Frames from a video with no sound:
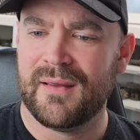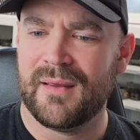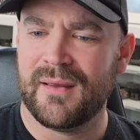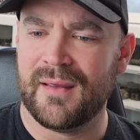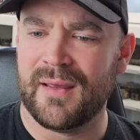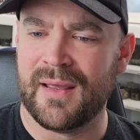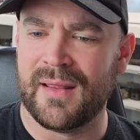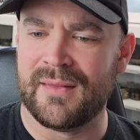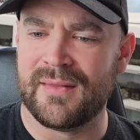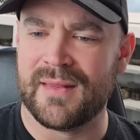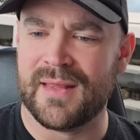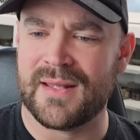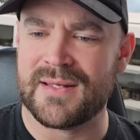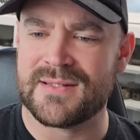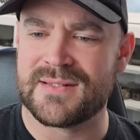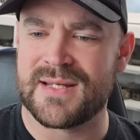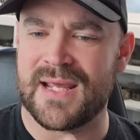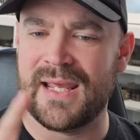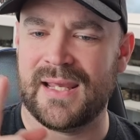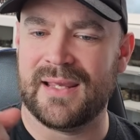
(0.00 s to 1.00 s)
and then
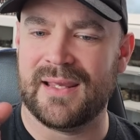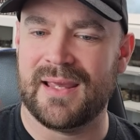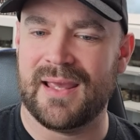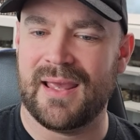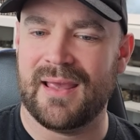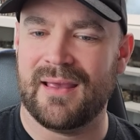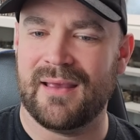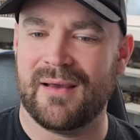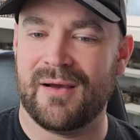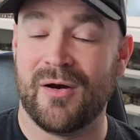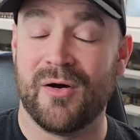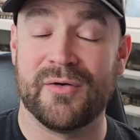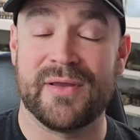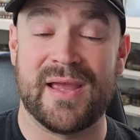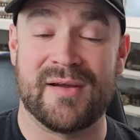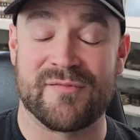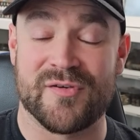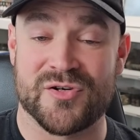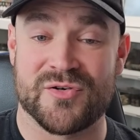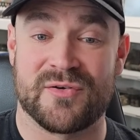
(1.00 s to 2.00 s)
take,
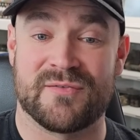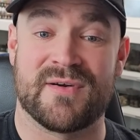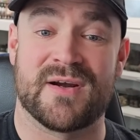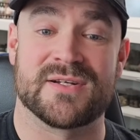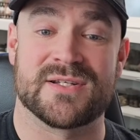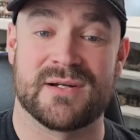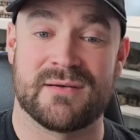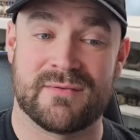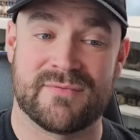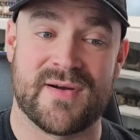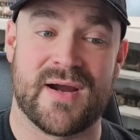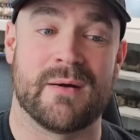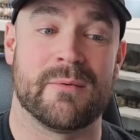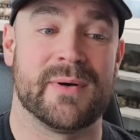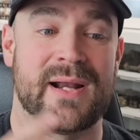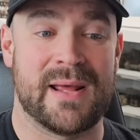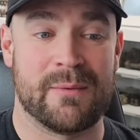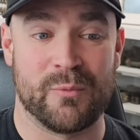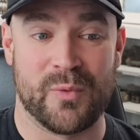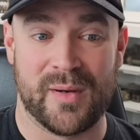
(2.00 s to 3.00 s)
first ring fire, second fire
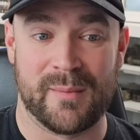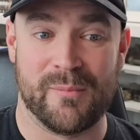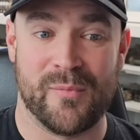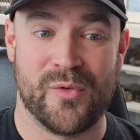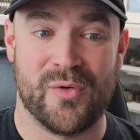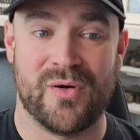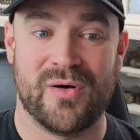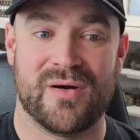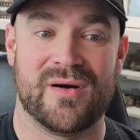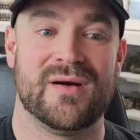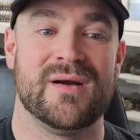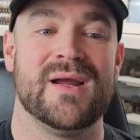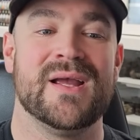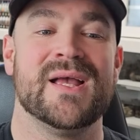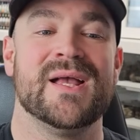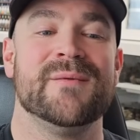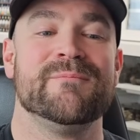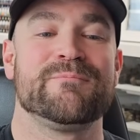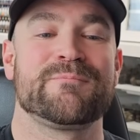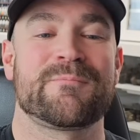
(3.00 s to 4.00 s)
would add 1 more.
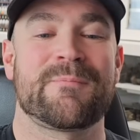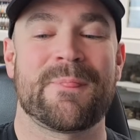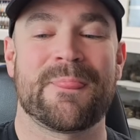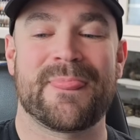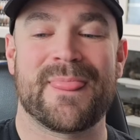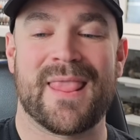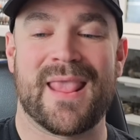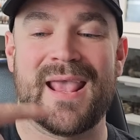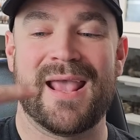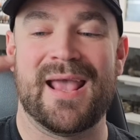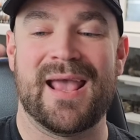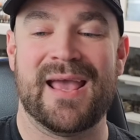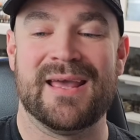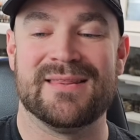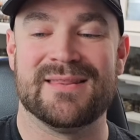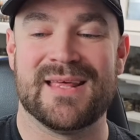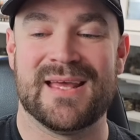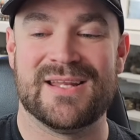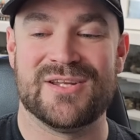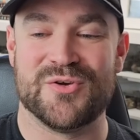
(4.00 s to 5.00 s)

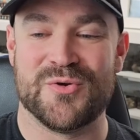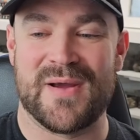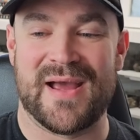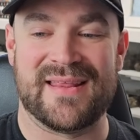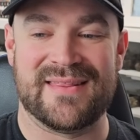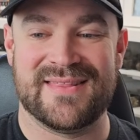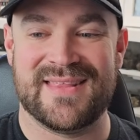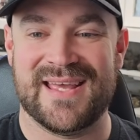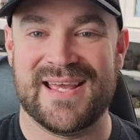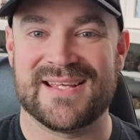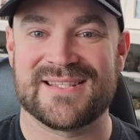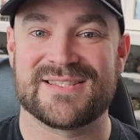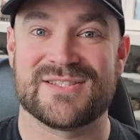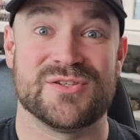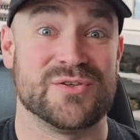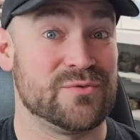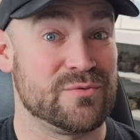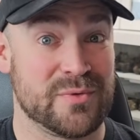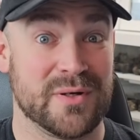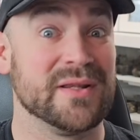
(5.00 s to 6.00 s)
And then you add this.
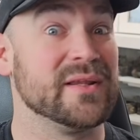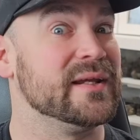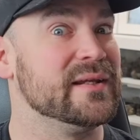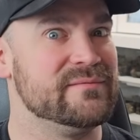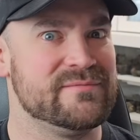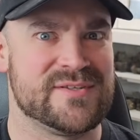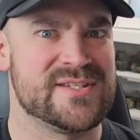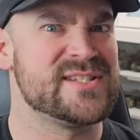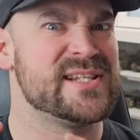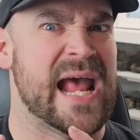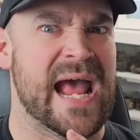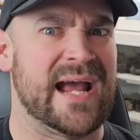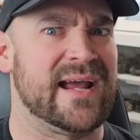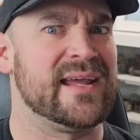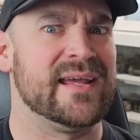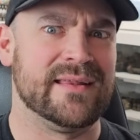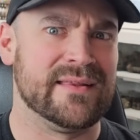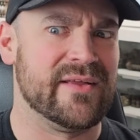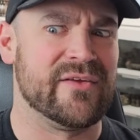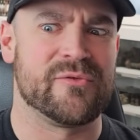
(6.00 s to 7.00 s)
You're really
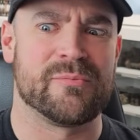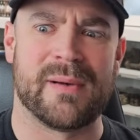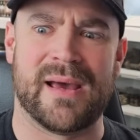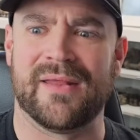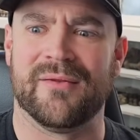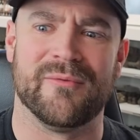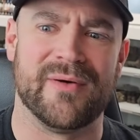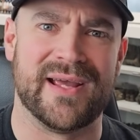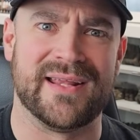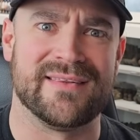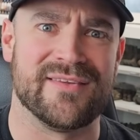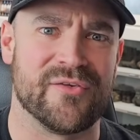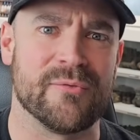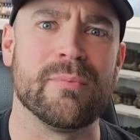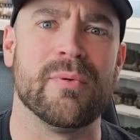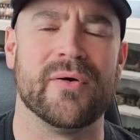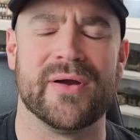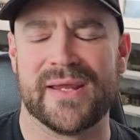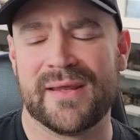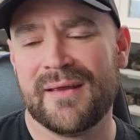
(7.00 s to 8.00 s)
stacking this, by the way, at this
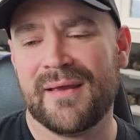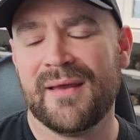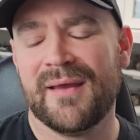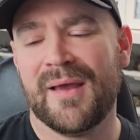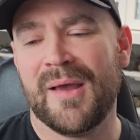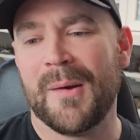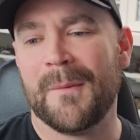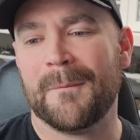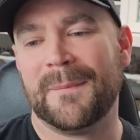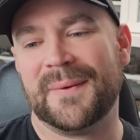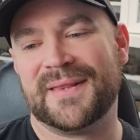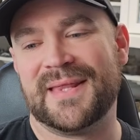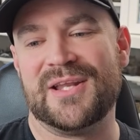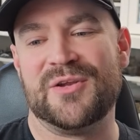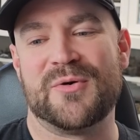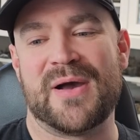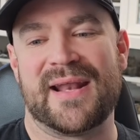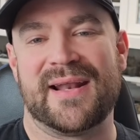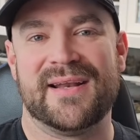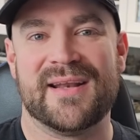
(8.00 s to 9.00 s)
point. But then
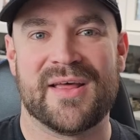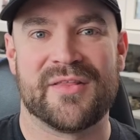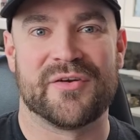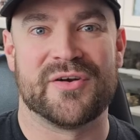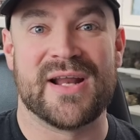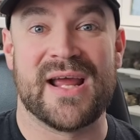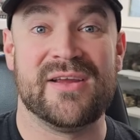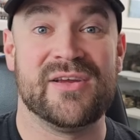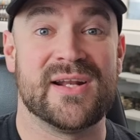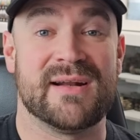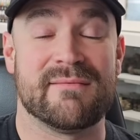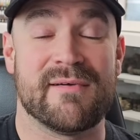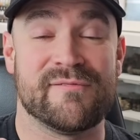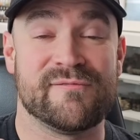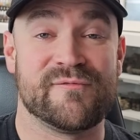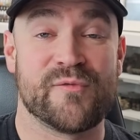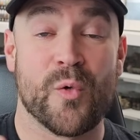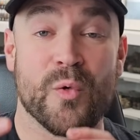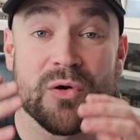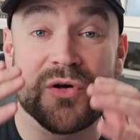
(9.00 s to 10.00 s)
you add another. Now you could have
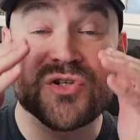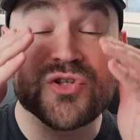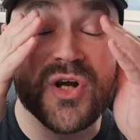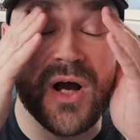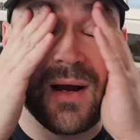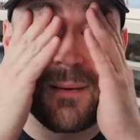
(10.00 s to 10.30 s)
a 4-shot